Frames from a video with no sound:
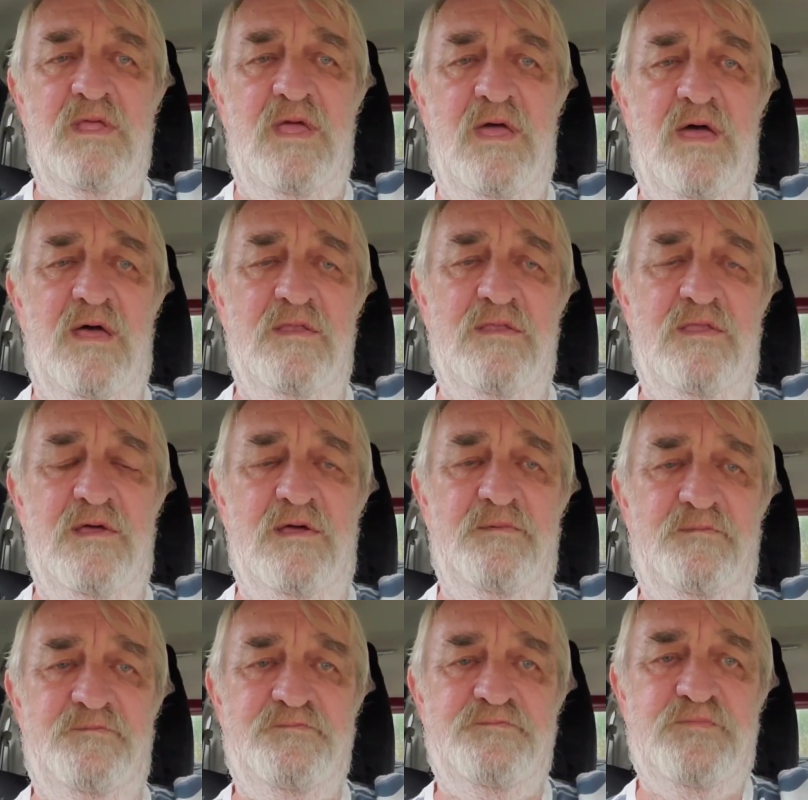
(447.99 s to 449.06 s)
And
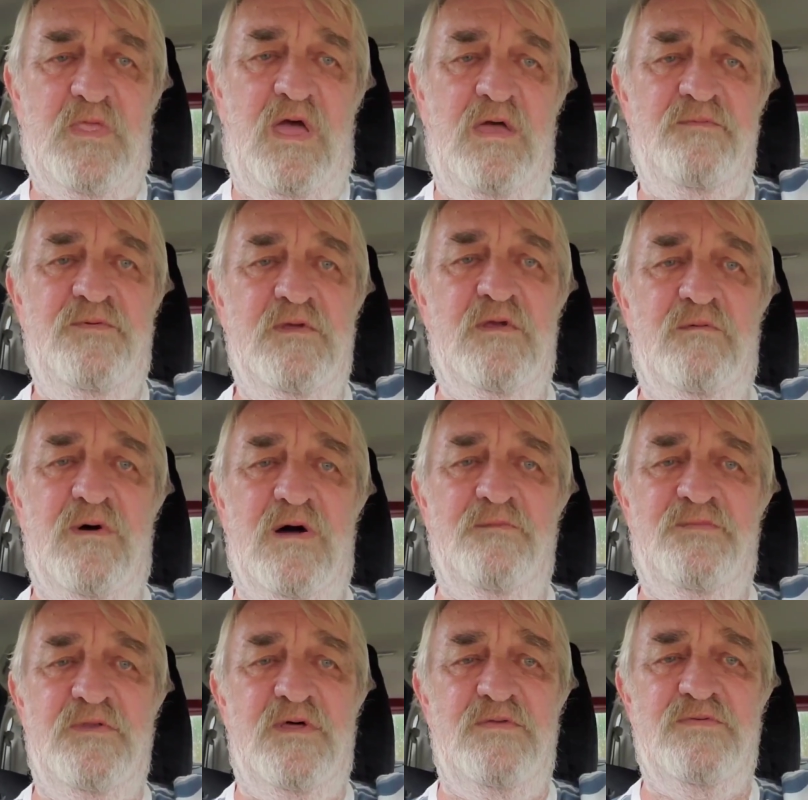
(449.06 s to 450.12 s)
I figured, well,
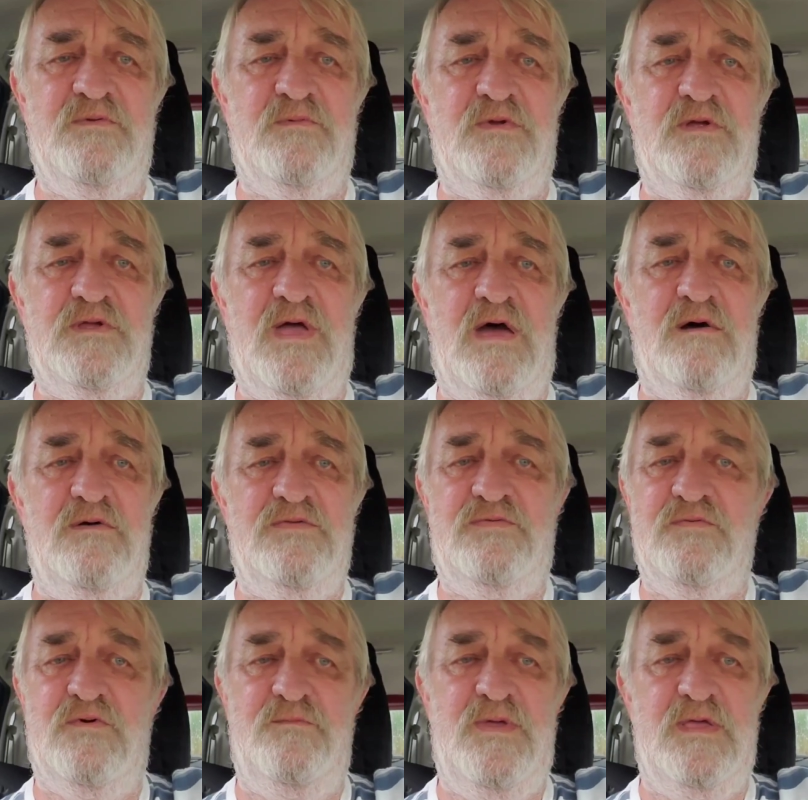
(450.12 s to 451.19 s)
if it doesn't work out, it's
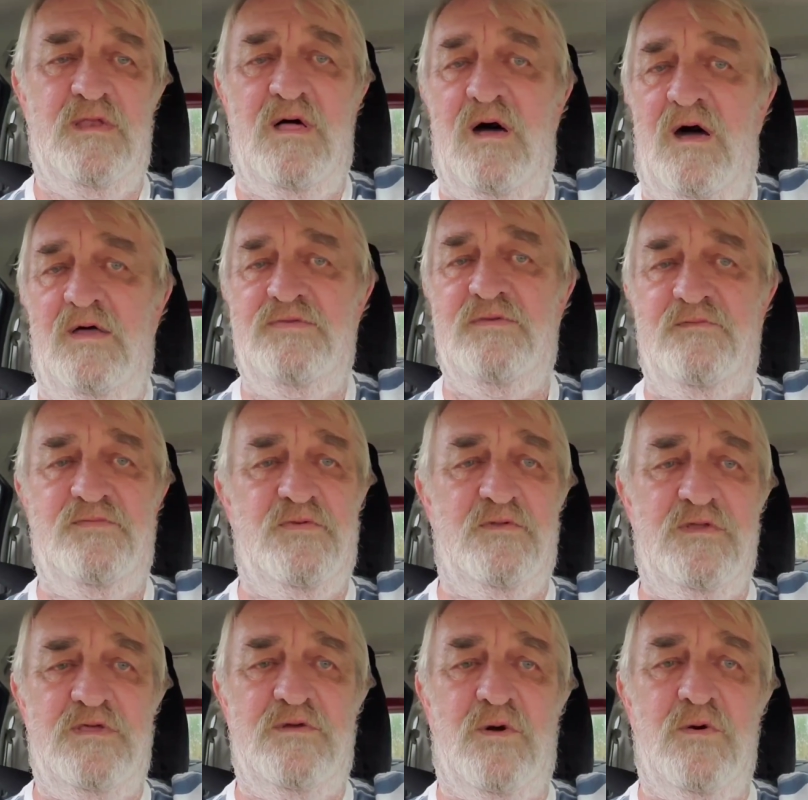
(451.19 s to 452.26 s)
no big loss. It was
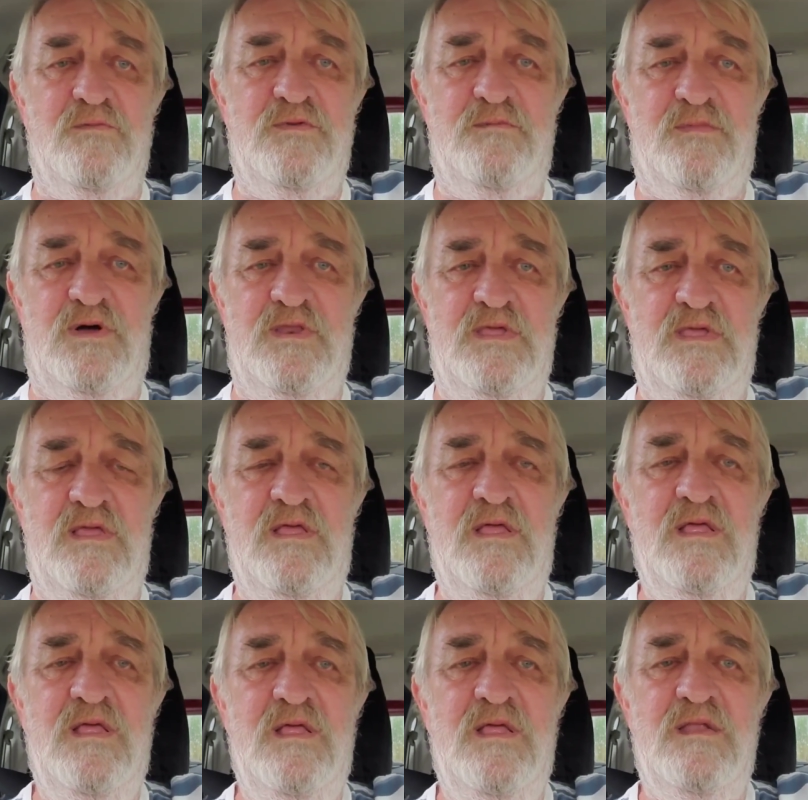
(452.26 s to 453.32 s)
only COVID money.
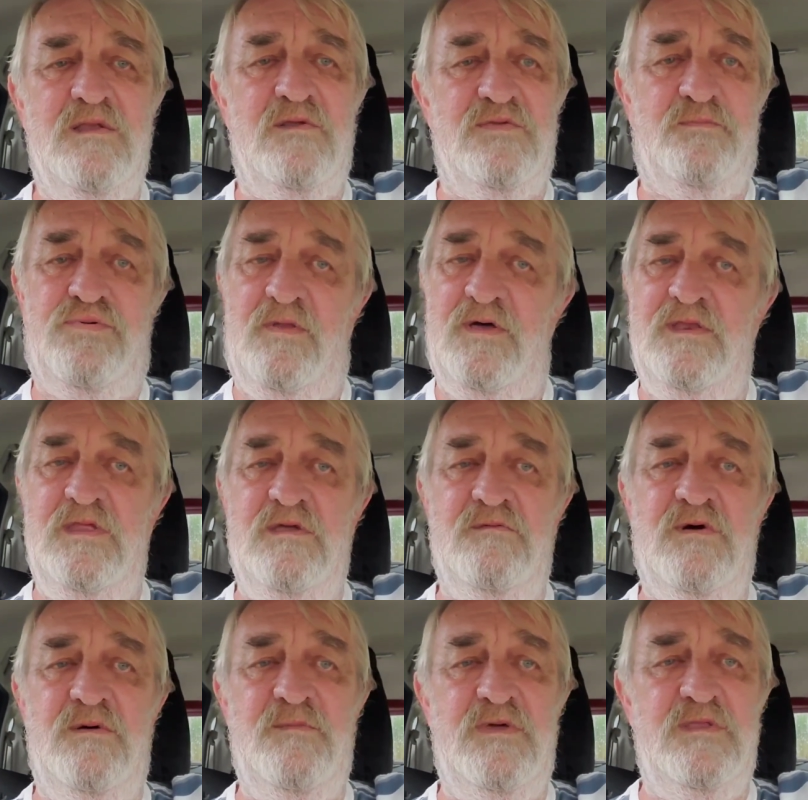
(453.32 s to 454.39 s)
There's plenty of
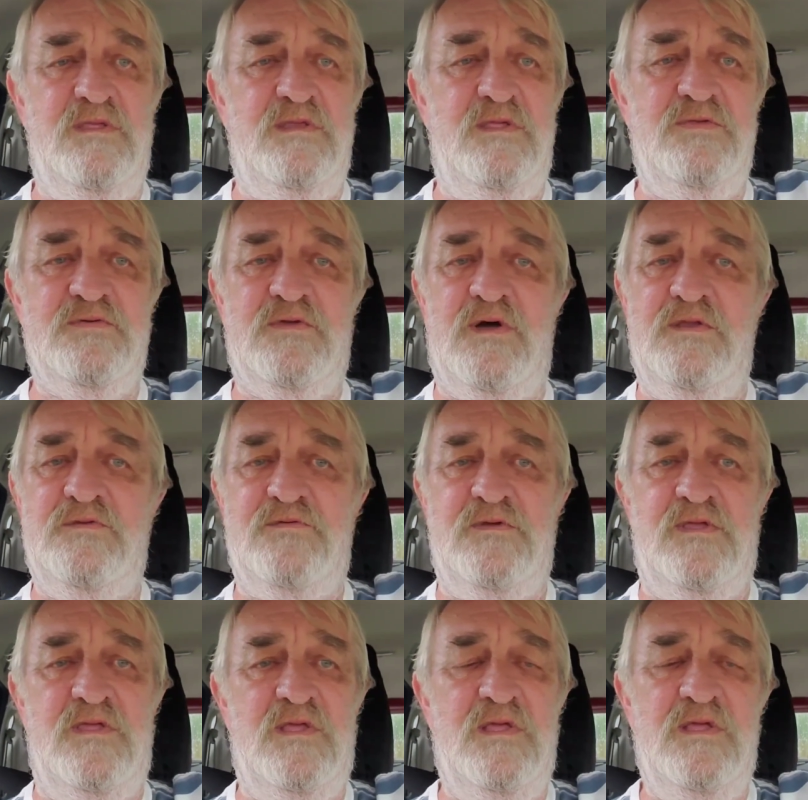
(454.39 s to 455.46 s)
women in this
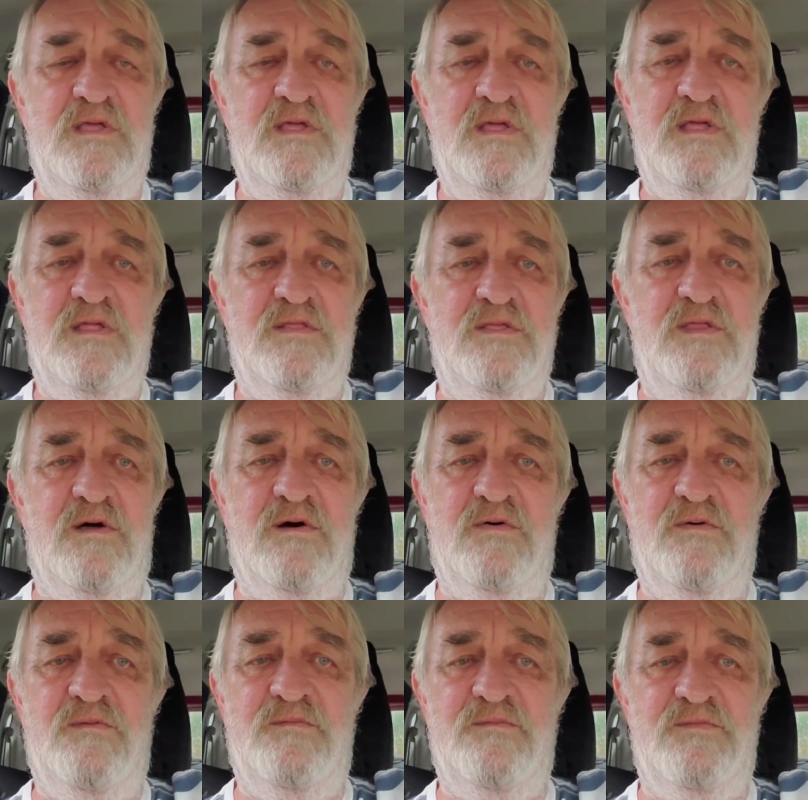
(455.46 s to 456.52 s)
country,
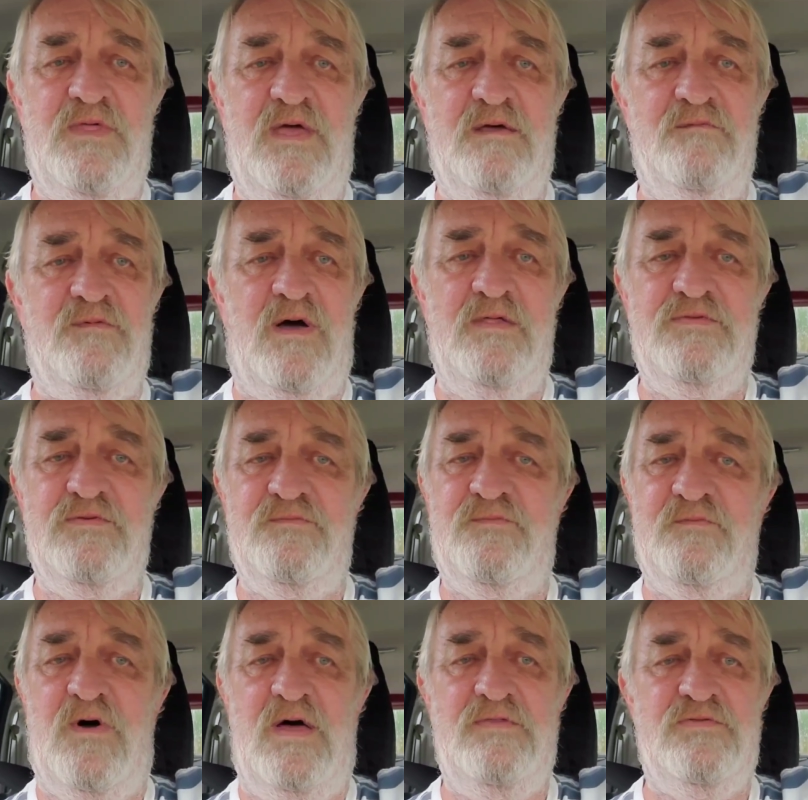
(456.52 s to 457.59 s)
that wants
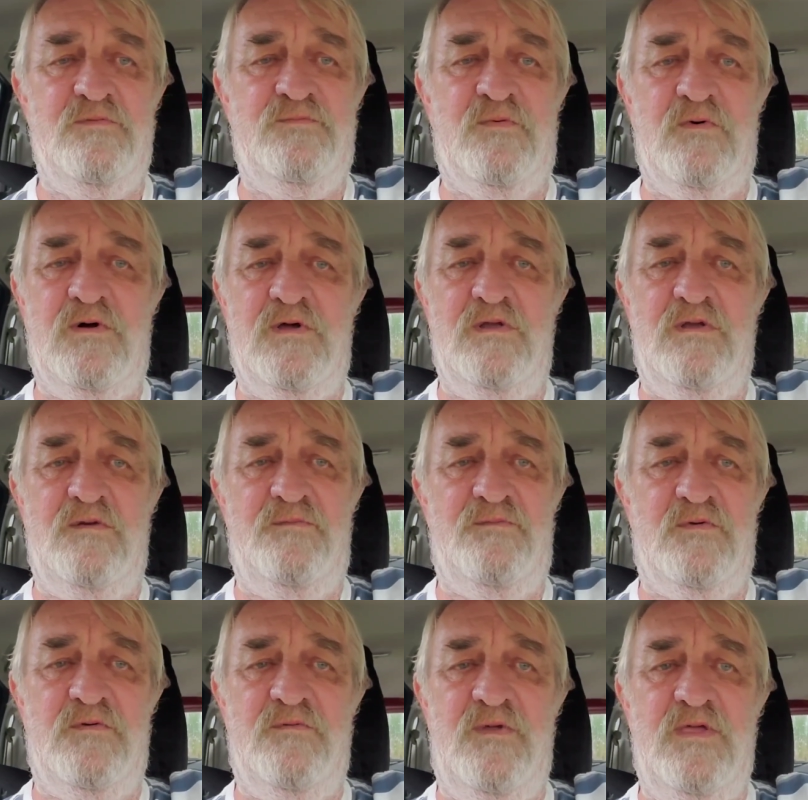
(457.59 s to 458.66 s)
a foreigner
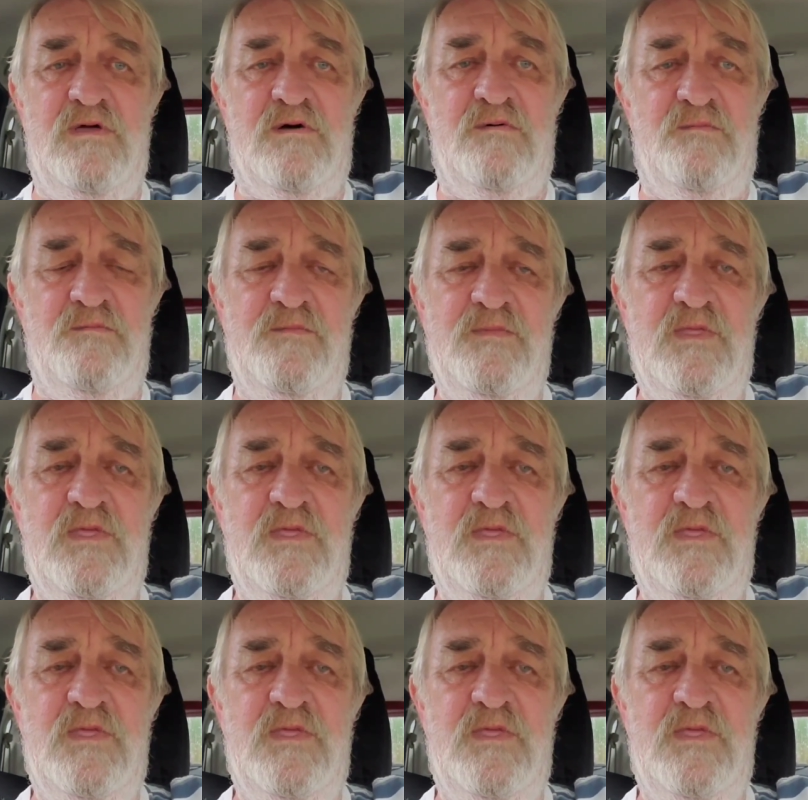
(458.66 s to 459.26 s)
for real,